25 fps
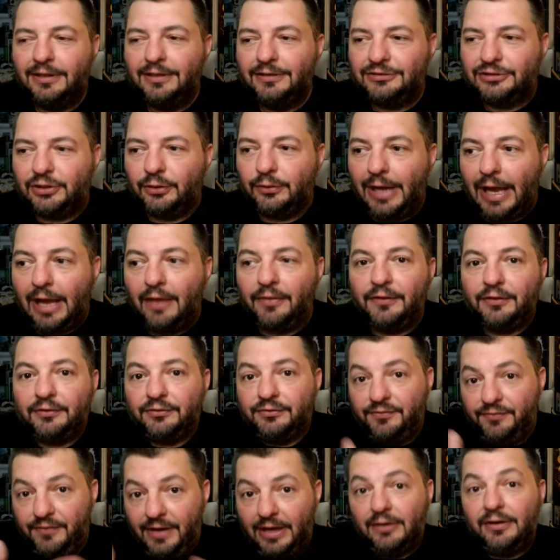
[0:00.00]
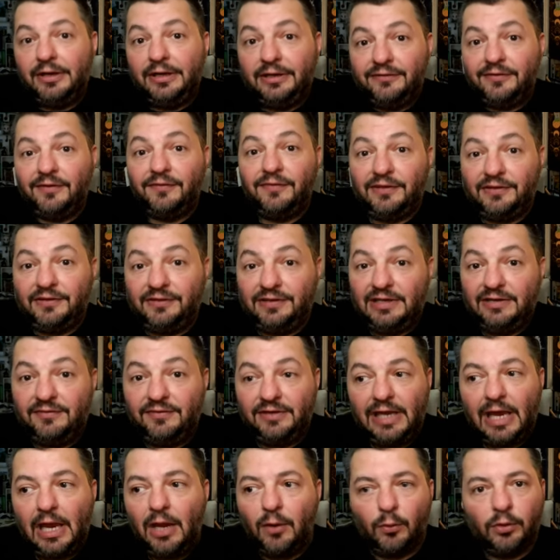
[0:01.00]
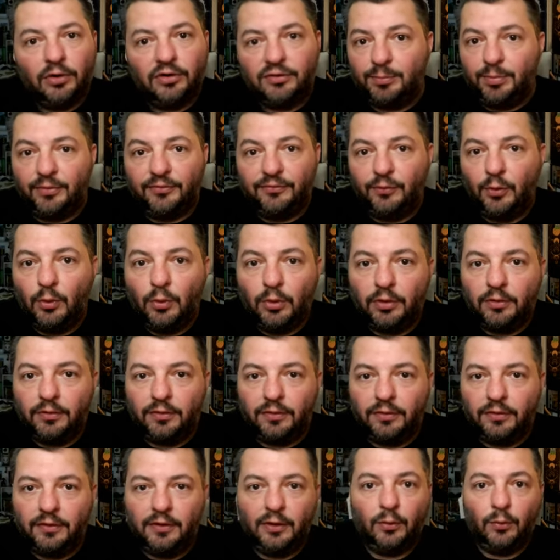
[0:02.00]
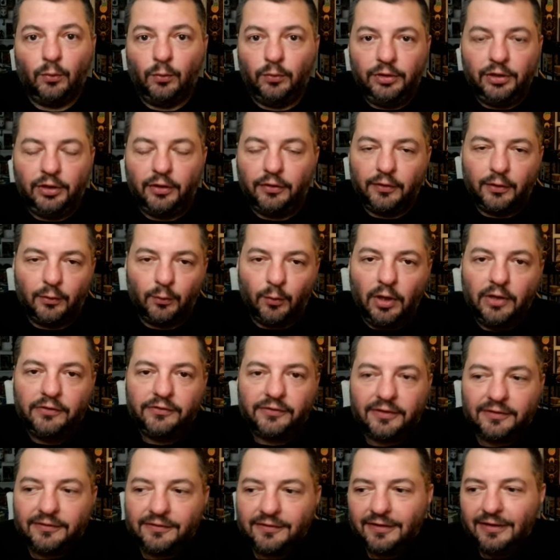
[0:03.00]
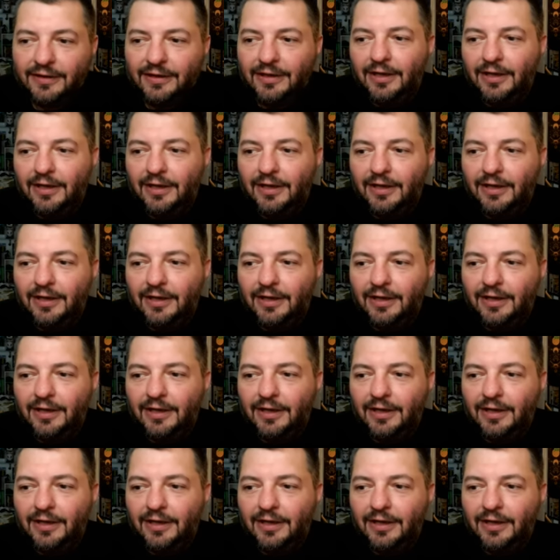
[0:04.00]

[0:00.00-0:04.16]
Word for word: So now there's variants of the TVA, whereas before there, you know, there wasn't.